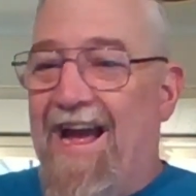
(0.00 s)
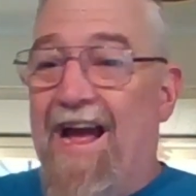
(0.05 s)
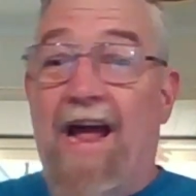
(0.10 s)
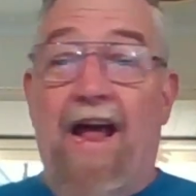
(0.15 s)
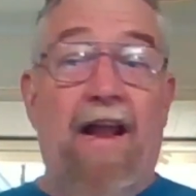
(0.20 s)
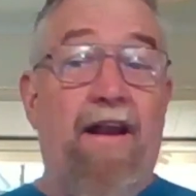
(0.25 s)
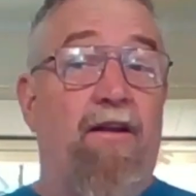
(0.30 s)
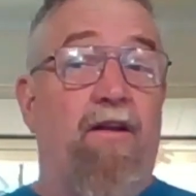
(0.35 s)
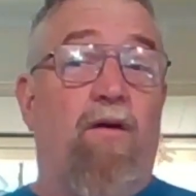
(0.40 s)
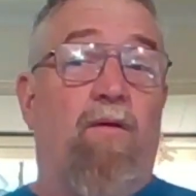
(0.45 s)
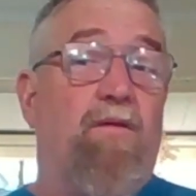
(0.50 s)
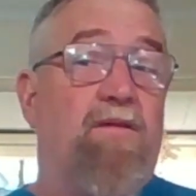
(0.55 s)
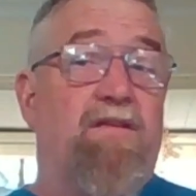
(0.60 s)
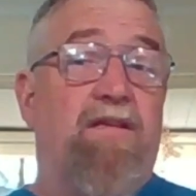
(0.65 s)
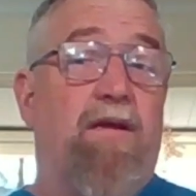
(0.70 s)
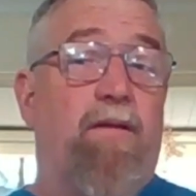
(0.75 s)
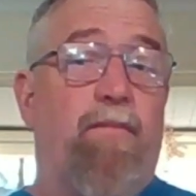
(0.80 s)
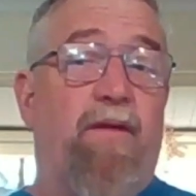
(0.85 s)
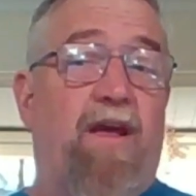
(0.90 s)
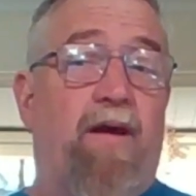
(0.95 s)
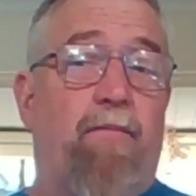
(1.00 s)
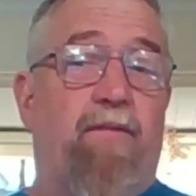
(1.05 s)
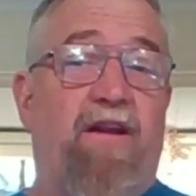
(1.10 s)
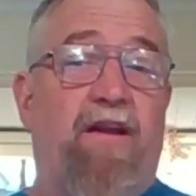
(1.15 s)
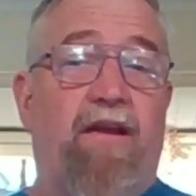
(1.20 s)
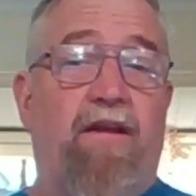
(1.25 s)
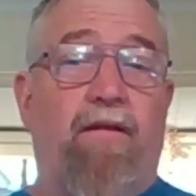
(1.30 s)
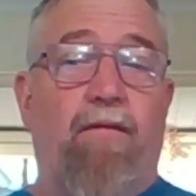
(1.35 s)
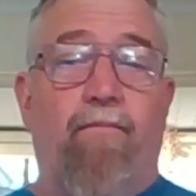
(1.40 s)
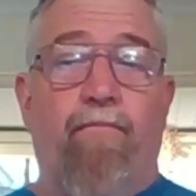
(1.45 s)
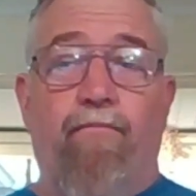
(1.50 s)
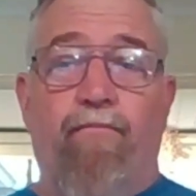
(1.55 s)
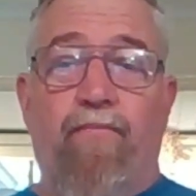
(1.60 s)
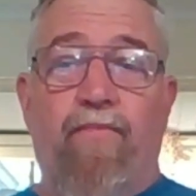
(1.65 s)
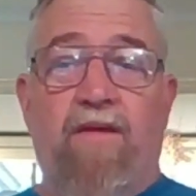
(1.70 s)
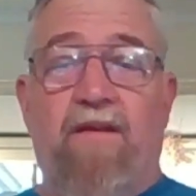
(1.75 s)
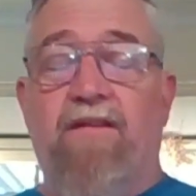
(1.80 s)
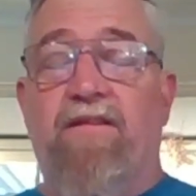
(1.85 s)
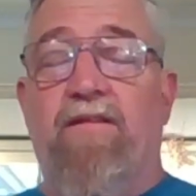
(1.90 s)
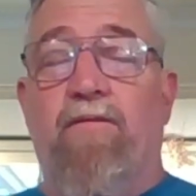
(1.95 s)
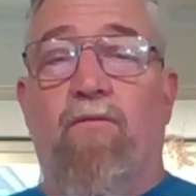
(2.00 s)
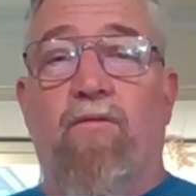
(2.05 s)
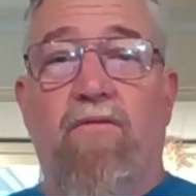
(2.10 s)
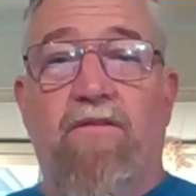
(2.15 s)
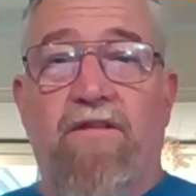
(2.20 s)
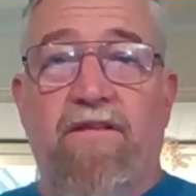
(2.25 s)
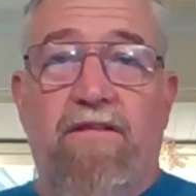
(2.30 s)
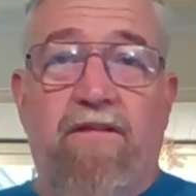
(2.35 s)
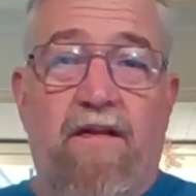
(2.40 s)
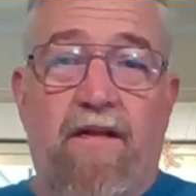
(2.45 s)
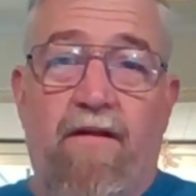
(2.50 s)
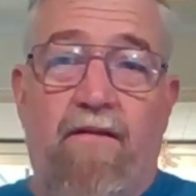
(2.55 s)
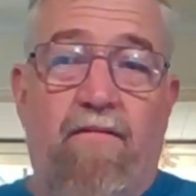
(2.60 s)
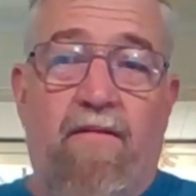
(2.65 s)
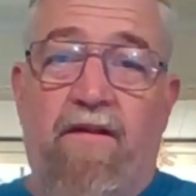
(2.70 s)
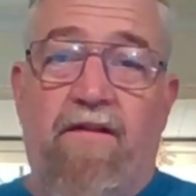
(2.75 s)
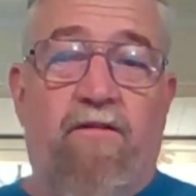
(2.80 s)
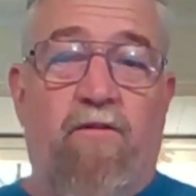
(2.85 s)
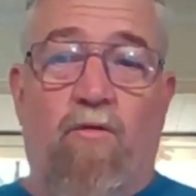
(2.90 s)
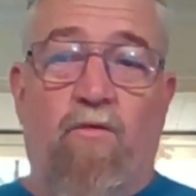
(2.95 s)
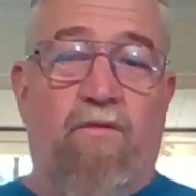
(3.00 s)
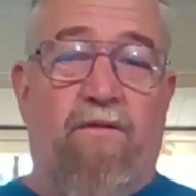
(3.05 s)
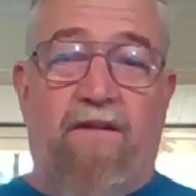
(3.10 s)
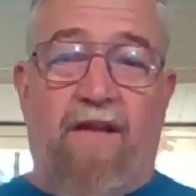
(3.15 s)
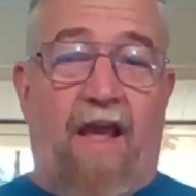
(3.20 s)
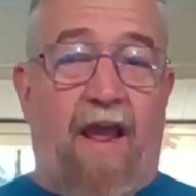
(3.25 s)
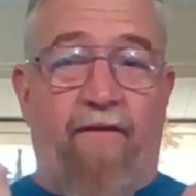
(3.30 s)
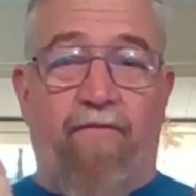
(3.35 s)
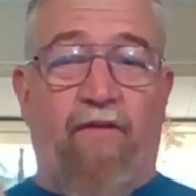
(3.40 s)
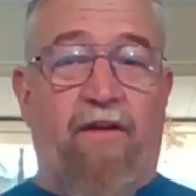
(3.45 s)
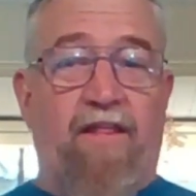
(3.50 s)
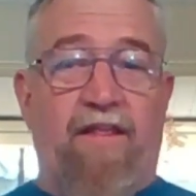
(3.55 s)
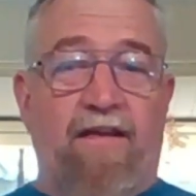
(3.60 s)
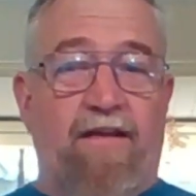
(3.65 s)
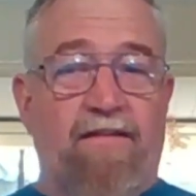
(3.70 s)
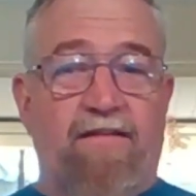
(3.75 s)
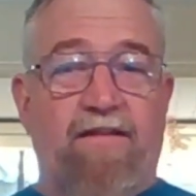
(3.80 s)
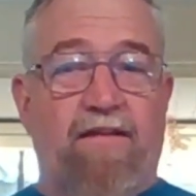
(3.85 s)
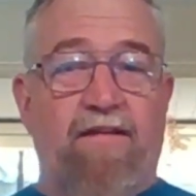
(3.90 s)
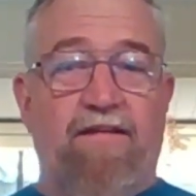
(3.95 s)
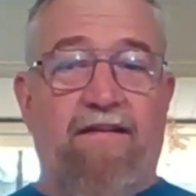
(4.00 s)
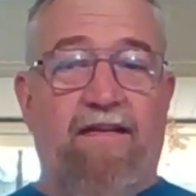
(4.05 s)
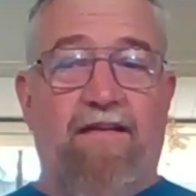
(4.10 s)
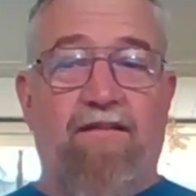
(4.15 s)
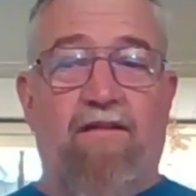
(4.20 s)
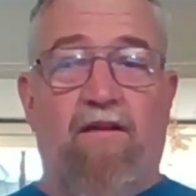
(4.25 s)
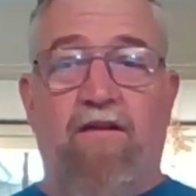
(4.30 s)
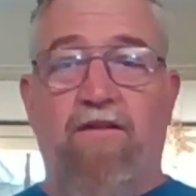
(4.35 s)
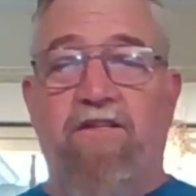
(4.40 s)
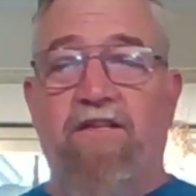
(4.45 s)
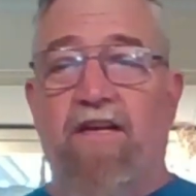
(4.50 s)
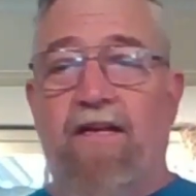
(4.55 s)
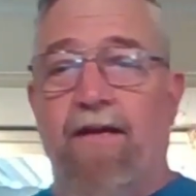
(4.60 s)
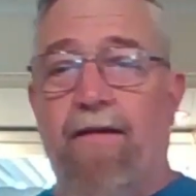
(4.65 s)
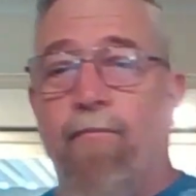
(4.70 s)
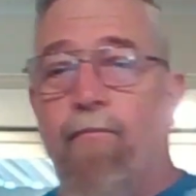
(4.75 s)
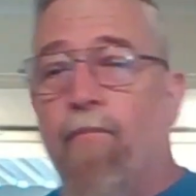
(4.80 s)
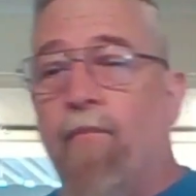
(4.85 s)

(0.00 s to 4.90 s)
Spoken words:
and no one's going to be able to eat because they're all just gonna. Everything is going to taste like chili.